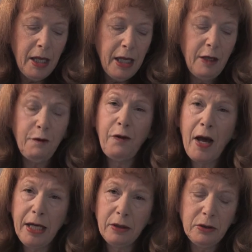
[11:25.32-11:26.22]
He
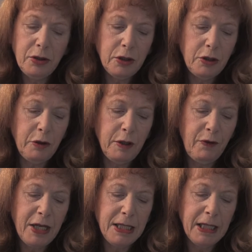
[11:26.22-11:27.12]
failed to
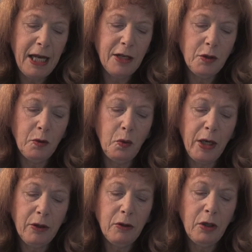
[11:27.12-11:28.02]
investigate
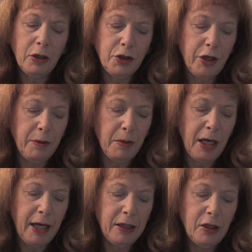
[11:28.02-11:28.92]
whether or not
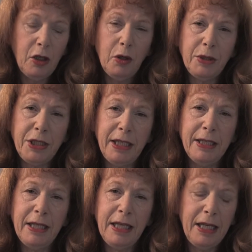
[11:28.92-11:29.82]
Jeremiah was
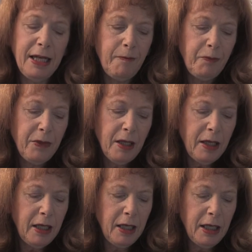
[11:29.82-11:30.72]
in the
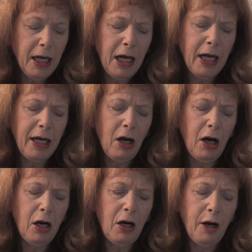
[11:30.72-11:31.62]

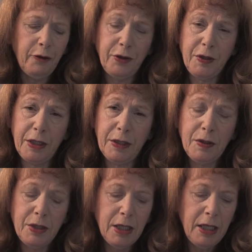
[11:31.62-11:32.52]
EIR
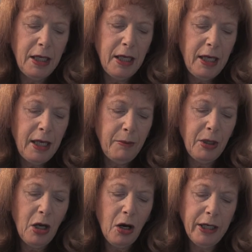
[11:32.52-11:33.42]
offices
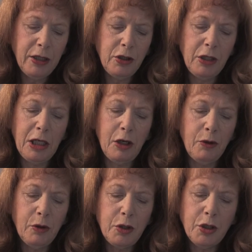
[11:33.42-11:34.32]
belonging to the
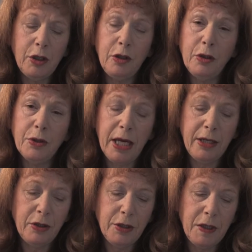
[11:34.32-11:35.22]
LaRouche news
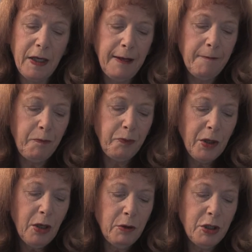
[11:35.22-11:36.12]
agency,
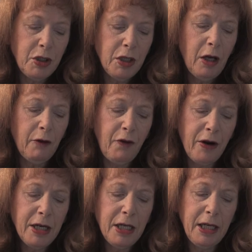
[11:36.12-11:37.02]
which are
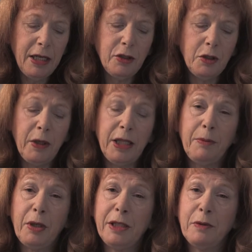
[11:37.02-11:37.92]
very near to where the
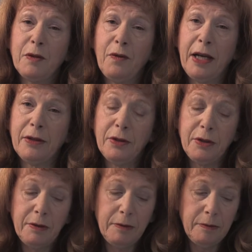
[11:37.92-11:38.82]
body was found.